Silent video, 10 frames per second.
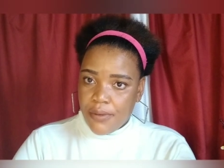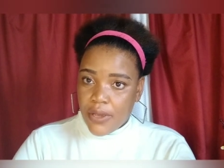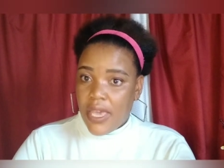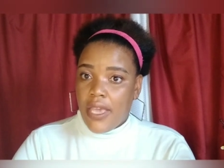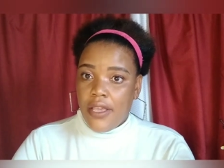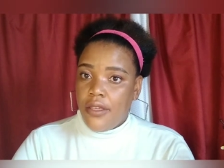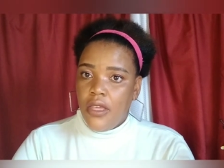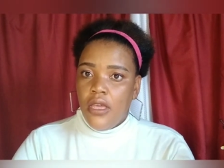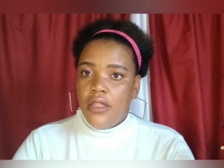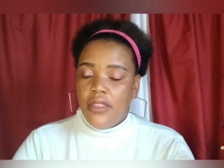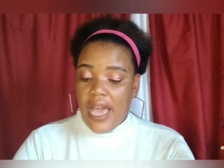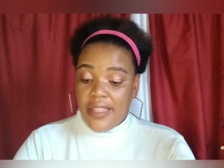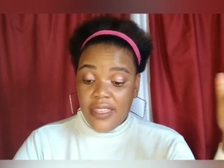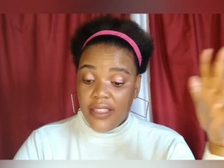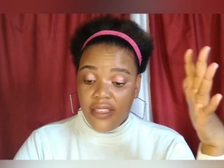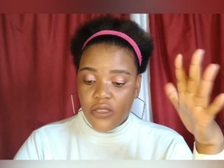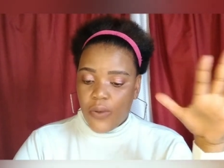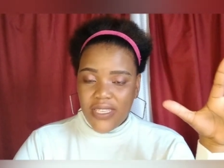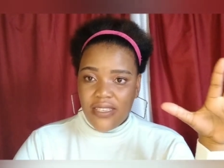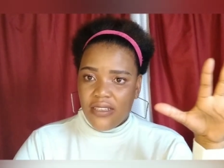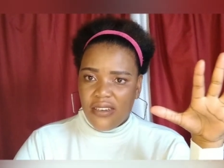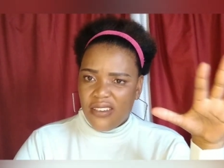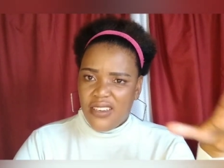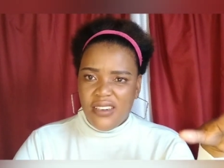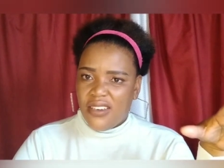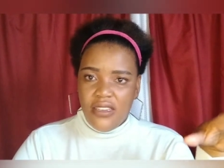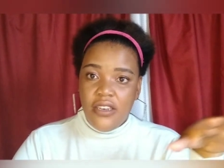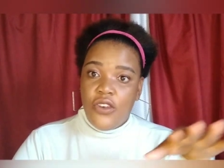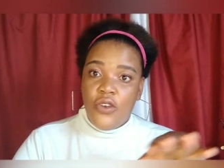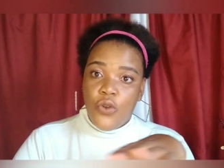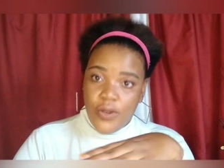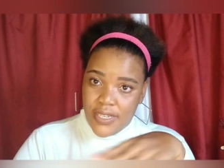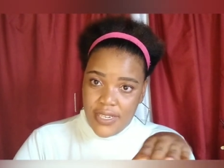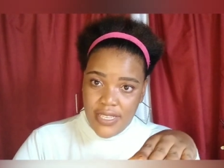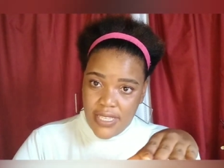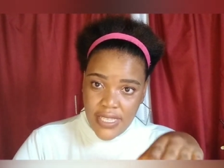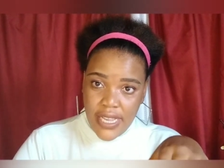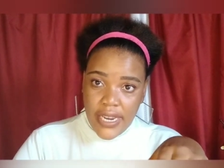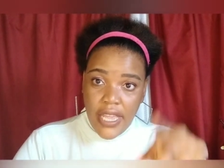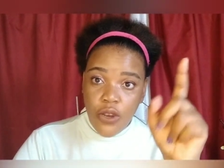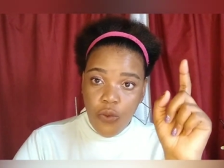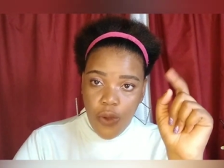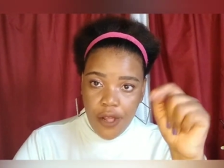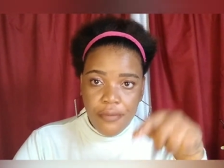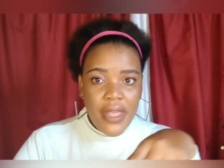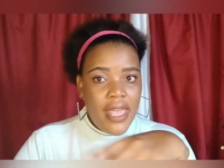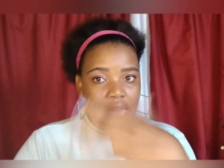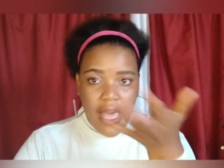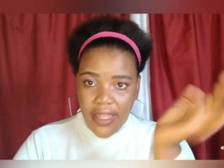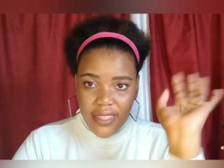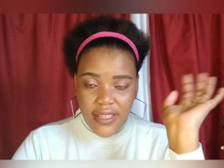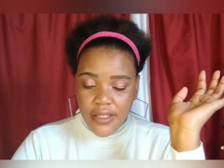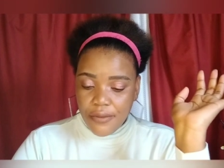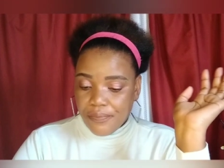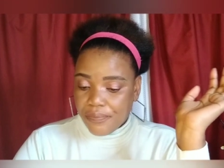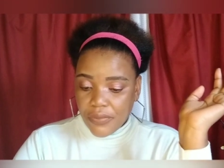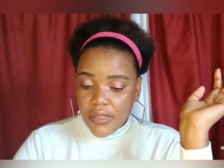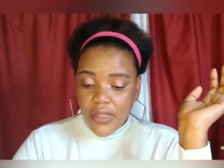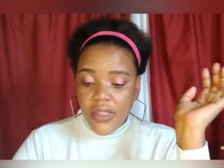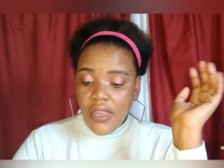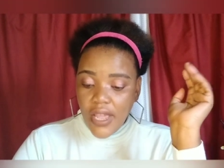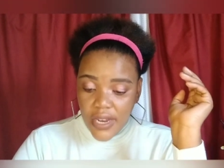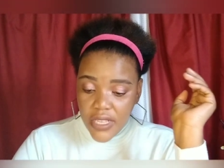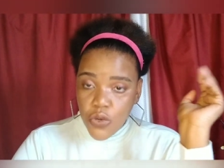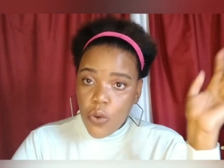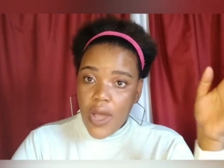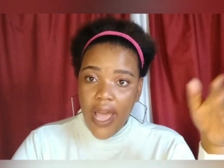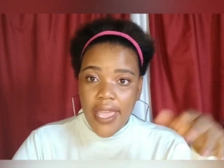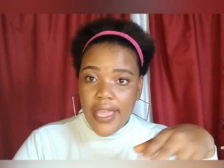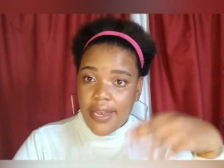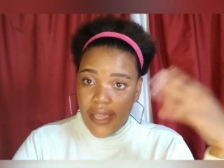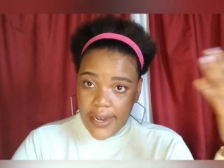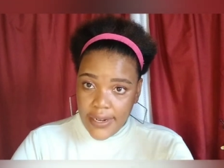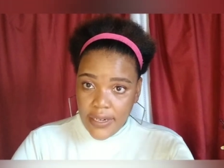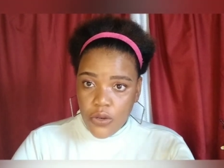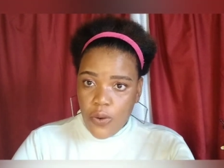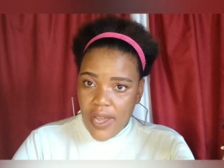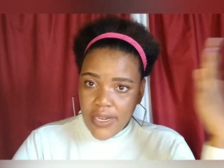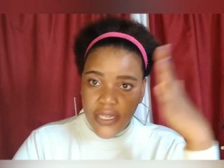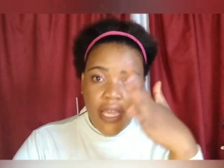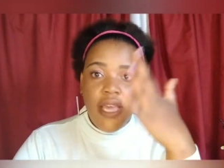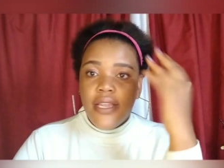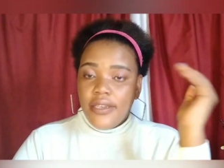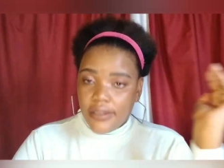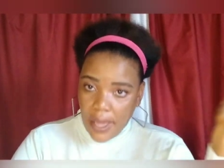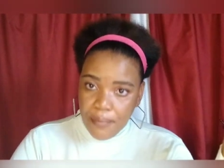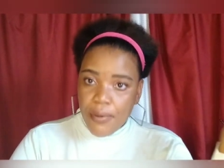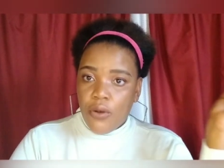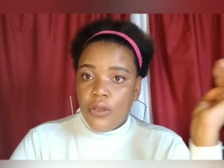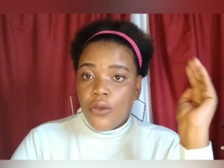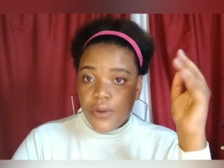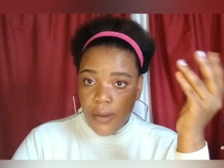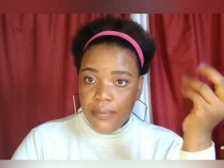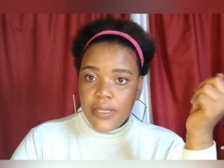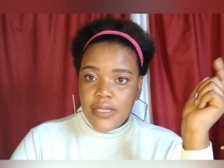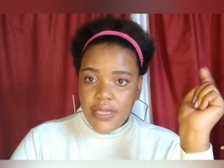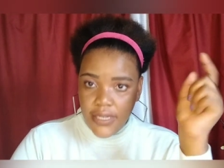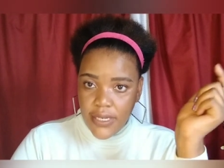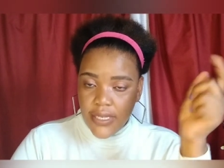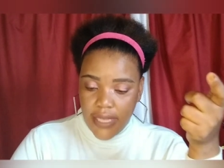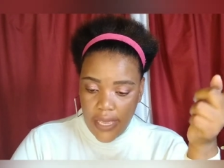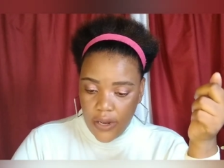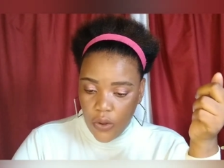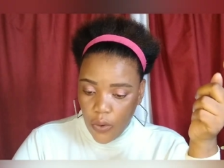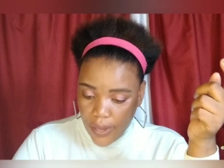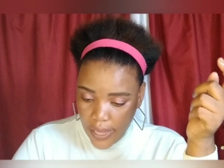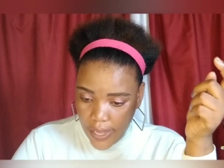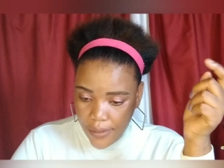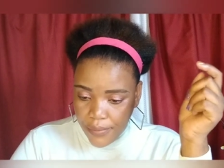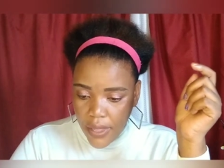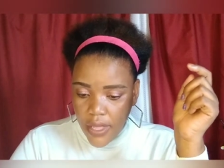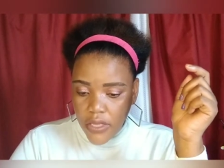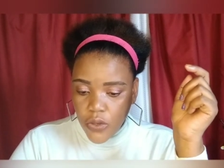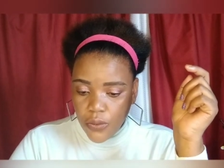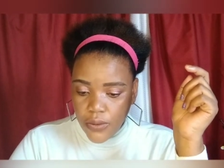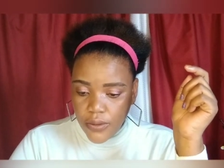okay i think this was really really not necessary anyway i think let's go ahead and read what dithapelo ke o rapetse did said okay so